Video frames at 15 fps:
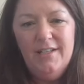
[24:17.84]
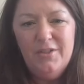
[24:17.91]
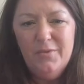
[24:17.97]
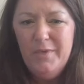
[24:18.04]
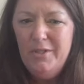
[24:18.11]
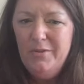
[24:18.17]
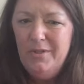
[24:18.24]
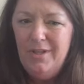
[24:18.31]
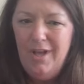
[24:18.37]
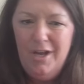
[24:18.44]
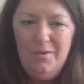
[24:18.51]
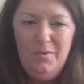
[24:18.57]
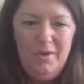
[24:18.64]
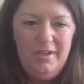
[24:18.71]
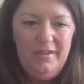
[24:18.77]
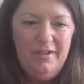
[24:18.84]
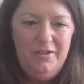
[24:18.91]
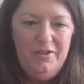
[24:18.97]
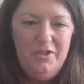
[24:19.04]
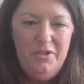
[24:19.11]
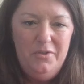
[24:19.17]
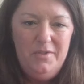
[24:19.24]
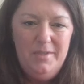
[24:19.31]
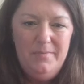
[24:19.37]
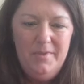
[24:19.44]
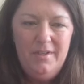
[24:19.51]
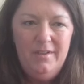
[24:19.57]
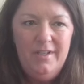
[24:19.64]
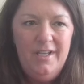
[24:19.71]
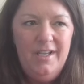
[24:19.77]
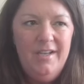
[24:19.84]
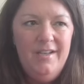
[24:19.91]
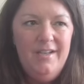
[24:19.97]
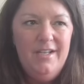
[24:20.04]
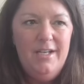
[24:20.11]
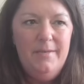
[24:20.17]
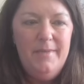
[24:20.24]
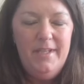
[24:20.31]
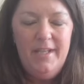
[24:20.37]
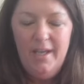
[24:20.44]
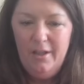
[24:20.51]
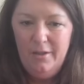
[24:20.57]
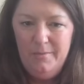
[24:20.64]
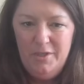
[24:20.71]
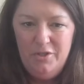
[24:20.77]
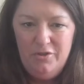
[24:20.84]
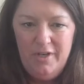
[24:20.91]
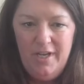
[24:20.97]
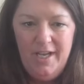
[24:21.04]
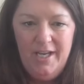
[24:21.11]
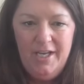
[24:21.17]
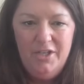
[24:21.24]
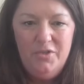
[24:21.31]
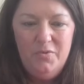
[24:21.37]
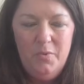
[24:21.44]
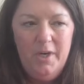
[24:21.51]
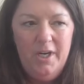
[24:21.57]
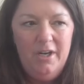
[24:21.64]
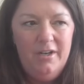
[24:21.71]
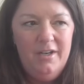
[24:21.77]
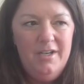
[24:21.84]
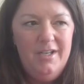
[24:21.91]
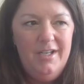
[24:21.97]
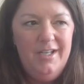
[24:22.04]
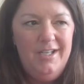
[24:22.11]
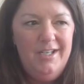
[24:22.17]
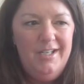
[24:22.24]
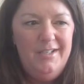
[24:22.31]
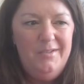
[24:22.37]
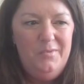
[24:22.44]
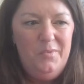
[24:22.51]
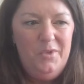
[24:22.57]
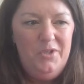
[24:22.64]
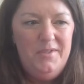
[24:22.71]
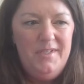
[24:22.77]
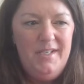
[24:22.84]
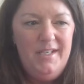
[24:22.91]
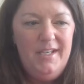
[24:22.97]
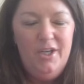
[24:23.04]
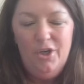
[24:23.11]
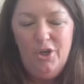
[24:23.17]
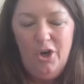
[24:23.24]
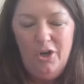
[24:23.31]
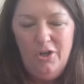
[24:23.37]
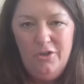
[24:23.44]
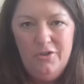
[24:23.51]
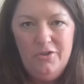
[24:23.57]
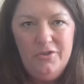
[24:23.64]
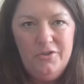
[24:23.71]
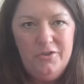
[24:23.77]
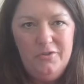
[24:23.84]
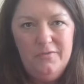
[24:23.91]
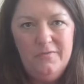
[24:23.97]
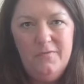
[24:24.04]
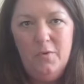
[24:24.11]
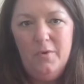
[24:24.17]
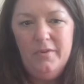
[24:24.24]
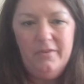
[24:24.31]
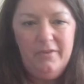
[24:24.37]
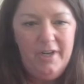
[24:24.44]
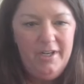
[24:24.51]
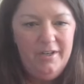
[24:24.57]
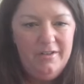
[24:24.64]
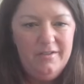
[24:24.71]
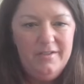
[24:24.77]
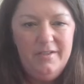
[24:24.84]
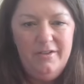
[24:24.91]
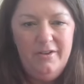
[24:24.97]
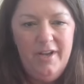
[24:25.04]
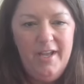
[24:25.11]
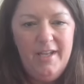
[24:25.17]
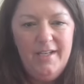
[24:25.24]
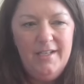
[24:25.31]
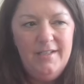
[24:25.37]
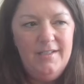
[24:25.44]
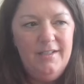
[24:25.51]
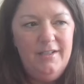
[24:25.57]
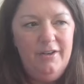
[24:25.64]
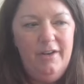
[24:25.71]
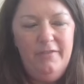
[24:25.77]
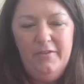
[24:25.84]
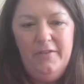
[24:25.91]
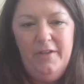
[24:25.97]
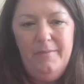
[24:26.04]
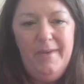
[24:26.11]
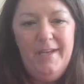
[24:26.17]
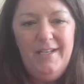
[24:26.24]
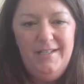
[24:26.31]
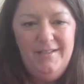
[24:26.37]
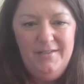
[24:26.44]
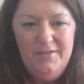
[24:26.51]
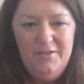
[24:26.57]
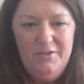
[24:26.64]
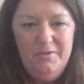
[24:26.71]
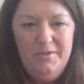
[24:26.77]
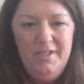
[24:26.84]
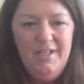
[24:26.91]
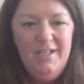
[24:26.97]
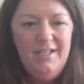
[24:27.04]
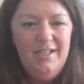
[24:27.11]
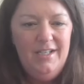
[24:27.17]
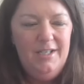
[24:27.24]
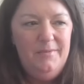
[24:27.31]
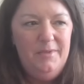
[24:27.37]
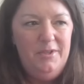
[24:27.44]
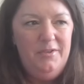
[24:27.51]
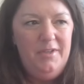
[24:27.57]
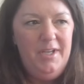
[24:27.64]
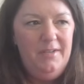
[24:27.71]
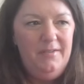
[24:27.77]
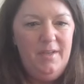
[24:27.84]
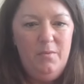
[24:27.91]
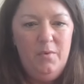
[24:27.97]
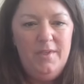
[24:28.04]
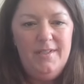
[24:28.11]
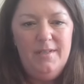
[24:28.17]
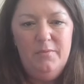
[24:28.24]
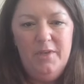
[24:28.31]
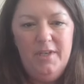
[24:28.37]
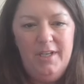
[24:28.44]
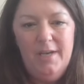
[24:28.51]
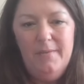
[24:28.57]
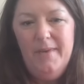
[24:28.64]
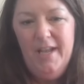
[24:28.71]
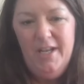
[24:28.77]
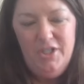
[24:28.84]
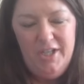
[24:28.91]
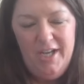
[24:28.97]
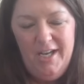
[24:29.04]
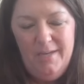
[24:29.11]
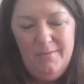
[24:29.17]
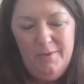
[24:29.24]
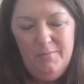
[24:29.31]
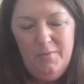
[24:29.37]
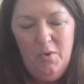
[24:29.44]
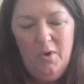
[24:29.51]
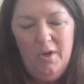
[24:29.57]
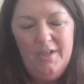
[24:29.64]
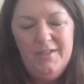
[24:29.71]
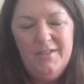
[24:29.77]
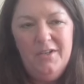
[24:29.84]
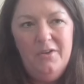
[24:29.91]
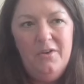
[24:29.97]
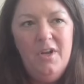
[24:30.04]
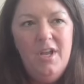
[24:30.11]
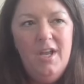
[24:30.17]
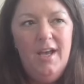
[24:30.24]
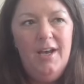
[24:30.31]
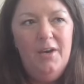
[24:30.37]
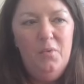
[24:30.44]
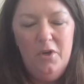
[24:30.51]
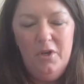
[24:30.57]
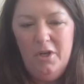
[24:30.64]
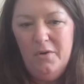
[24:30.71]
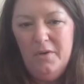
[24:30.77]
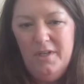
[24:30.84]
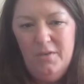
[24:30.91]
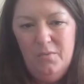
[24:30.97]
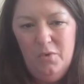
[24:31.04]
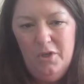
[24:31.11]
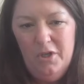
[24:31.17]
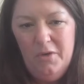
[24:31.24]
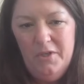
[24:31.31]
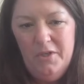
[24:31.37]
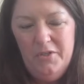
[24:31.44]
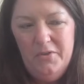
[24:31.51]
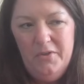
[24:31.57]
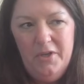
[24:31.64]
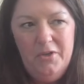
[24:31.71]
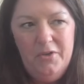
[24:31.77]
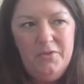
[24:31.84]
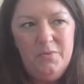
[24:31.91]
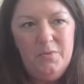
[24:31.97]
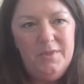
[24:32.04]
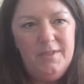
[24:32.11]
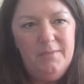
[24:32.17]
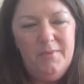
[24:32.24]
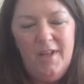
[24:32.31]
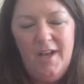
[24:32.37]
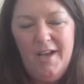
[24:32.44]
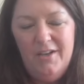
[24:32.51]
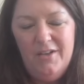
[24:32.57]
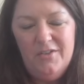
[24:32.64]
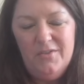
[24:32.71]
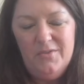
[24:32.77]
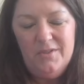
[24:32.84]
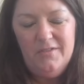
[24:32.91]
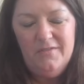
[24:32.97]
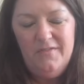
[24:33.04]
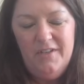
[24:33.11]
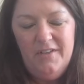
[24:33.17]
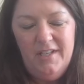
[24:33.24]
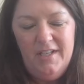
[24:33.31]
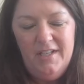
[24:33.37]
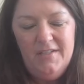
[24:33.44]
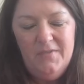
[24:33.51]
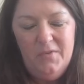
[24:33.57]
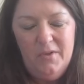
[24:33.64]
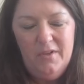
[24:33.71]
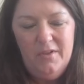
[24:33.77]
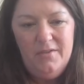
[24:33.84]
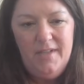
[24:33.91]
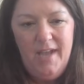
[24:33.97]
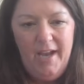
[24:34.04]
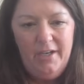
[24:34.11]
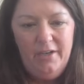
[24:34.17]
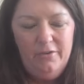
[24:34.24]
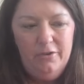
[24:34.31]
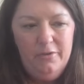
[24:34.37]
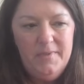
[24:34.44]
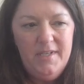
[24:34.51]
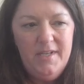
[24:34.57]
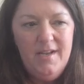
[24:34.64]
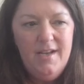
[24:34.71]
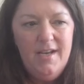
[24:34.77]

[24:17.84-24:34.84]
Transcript: And so we do a lot of work there too, typically um, in the elementary age where uh, you see kindergartners or fourth graders that are heading to their FFA petting zoo. And, um, you know, they, they want someone to come and educate them on pork. So uh, we'll go and we'll go and do those. We'll supply all sorts of fun things for those ag groups.